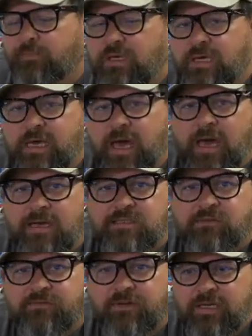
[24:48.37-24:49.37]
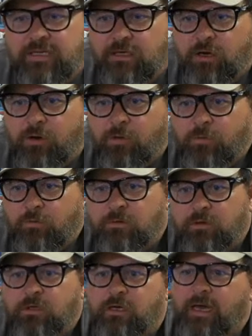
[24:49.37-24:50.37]
he has a video
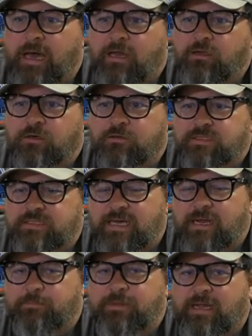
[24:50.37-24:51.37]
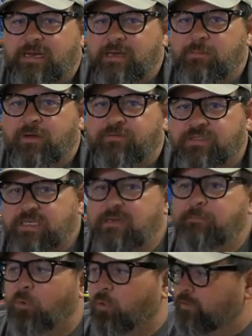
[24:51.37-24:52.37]
how to set up that MFC
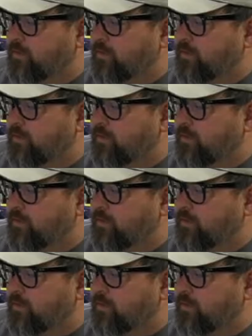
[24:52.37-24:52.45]
board